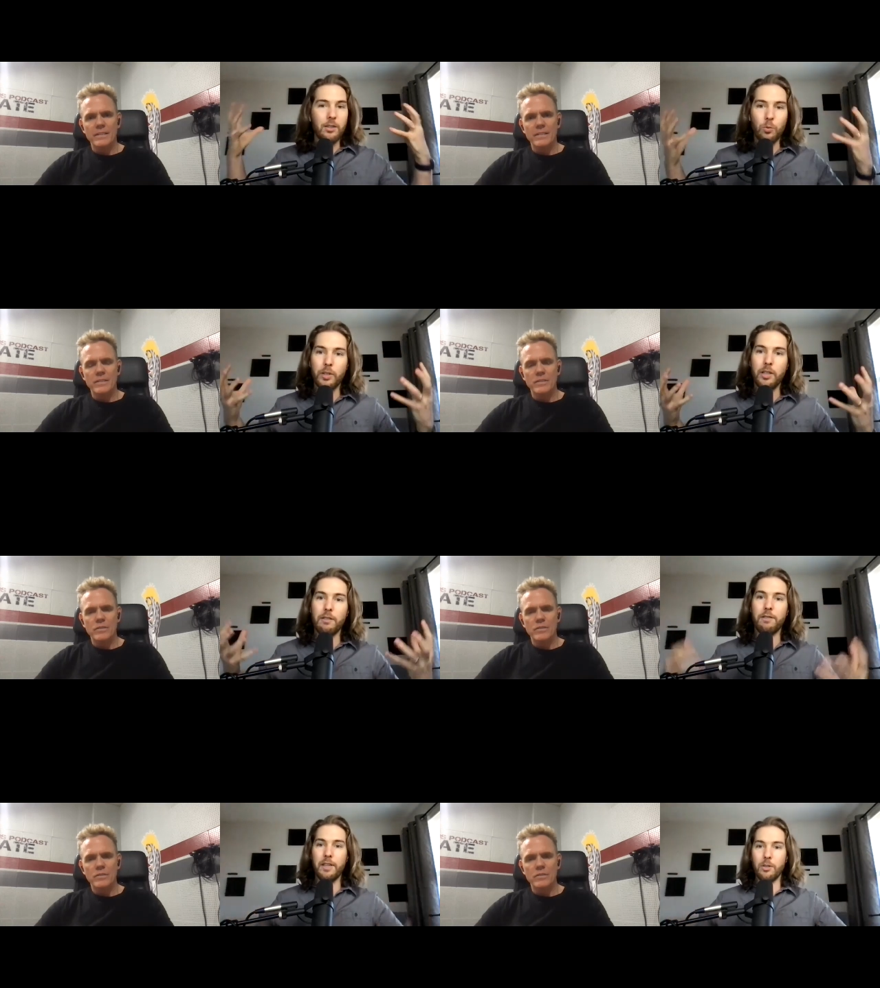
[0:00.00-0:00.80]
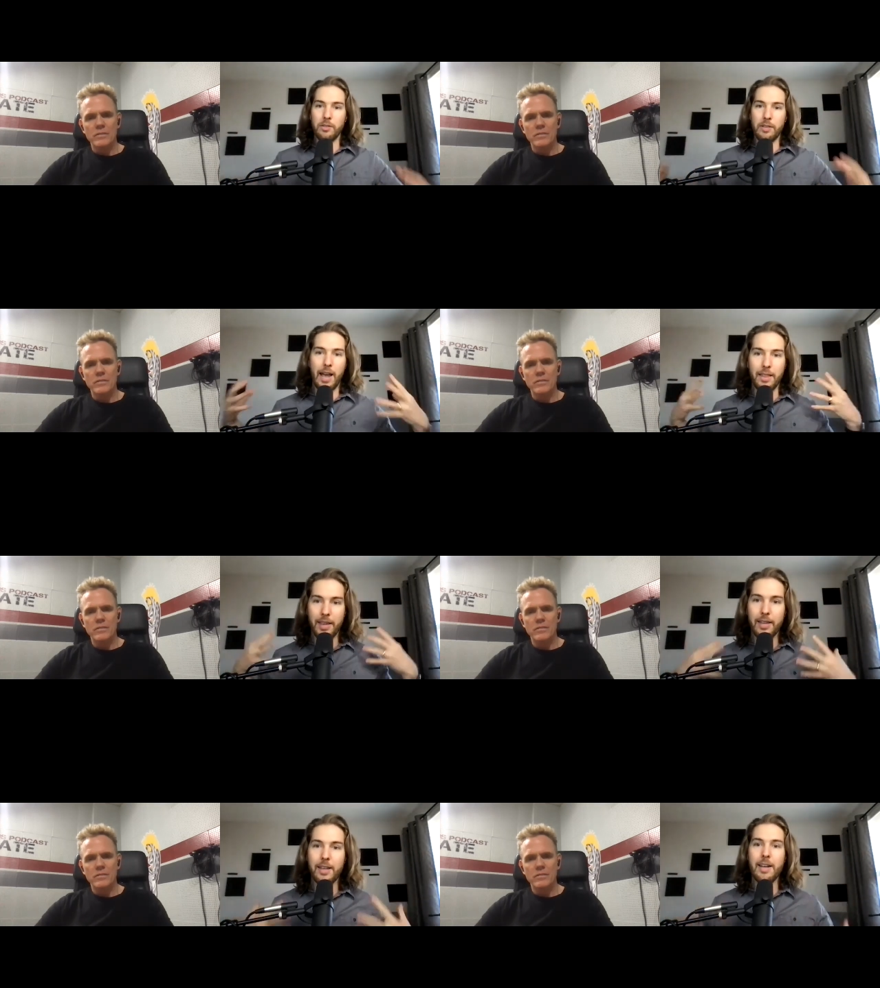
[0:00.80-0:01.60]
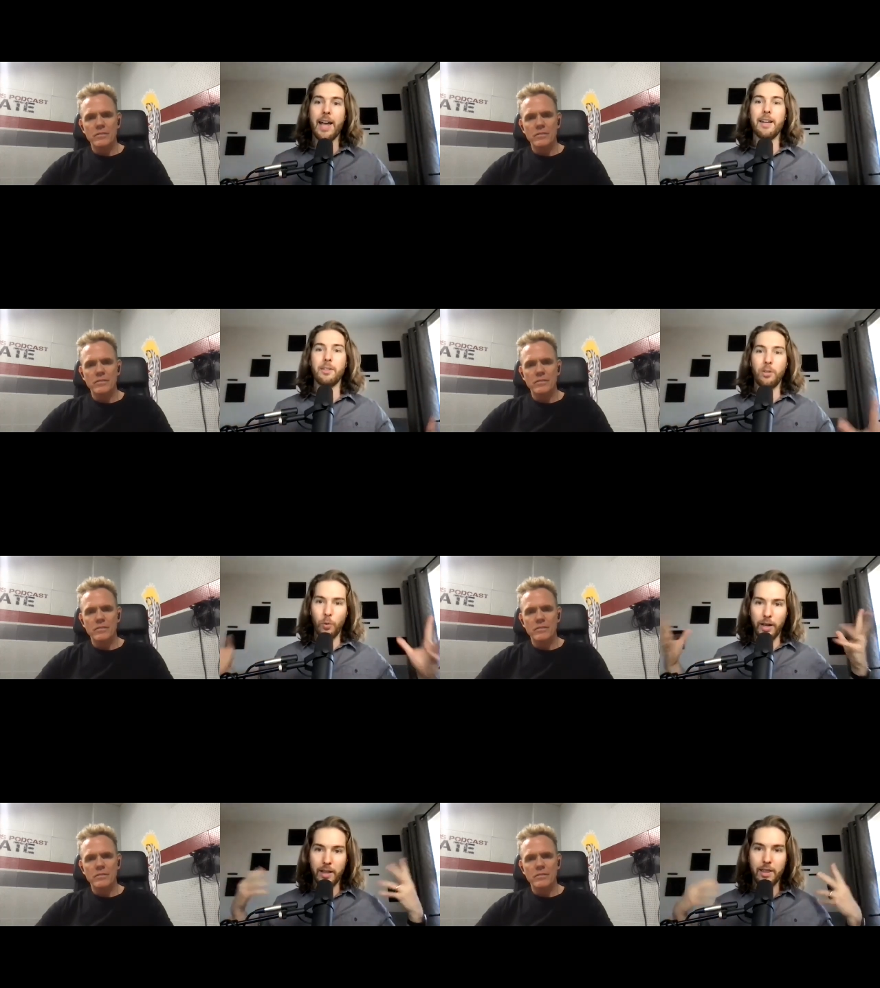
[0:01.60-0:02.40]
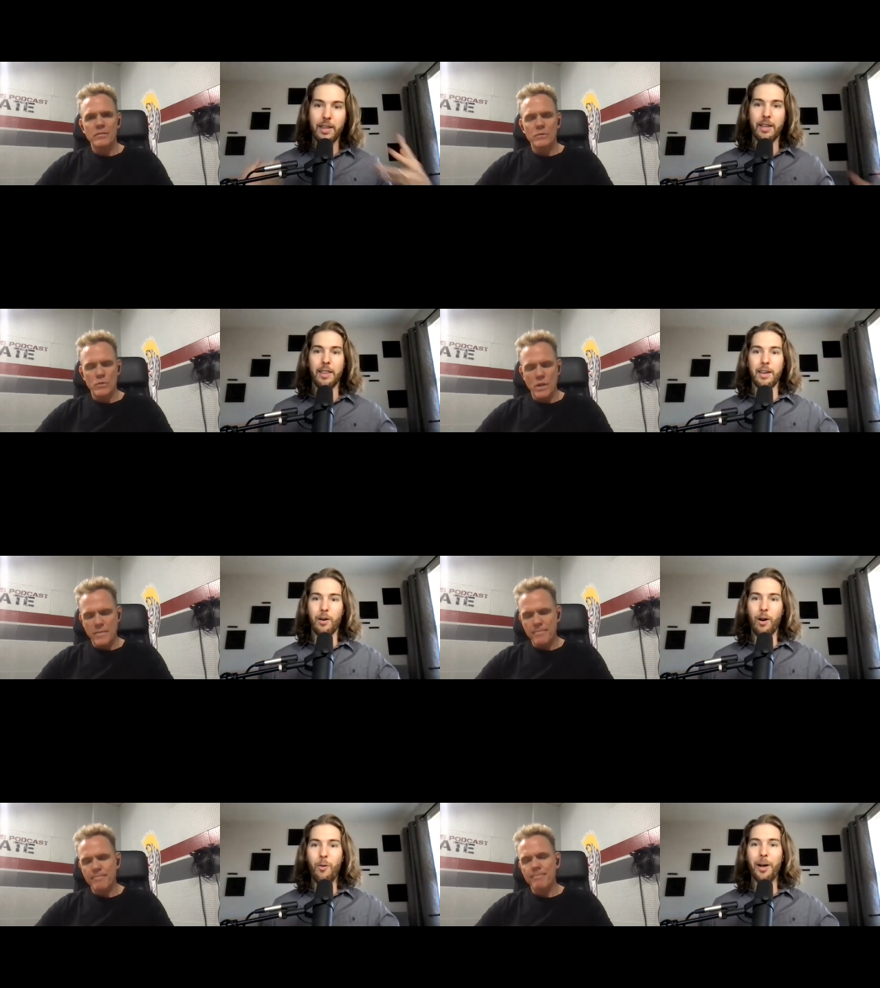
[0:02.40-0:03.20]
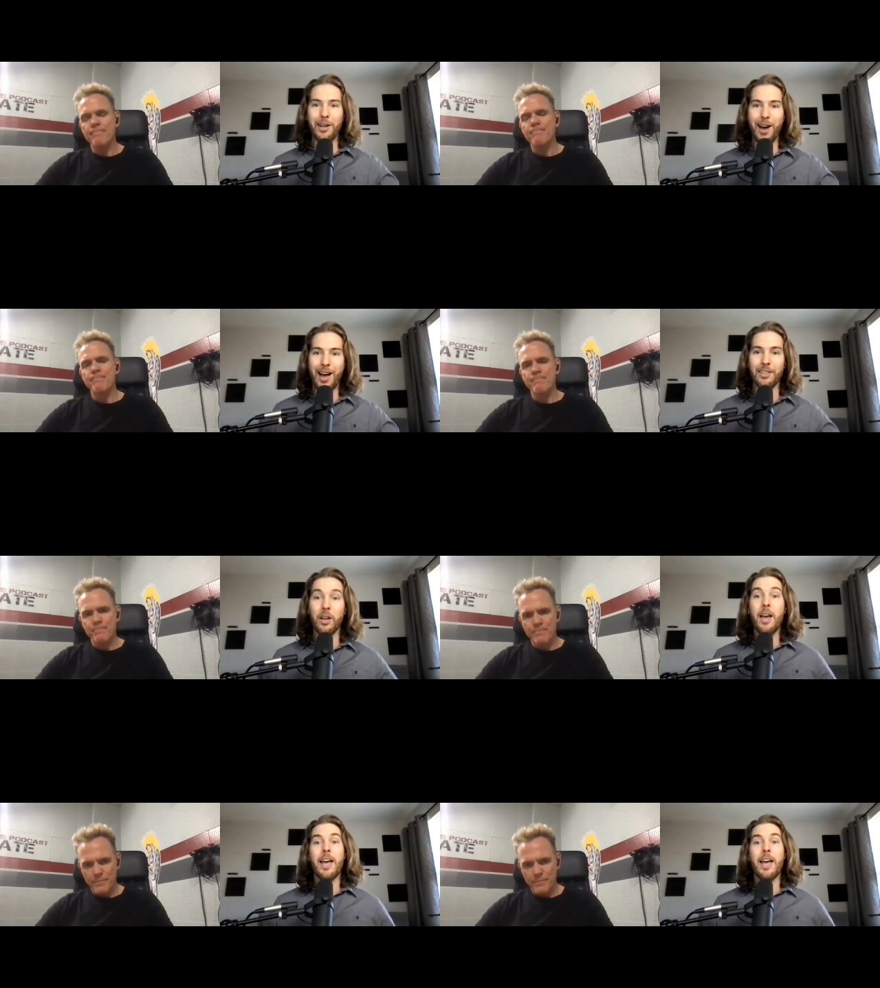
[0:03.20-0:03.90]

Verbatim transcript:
Speaker 1: really feels that they connect to it and they, they go oh my gosh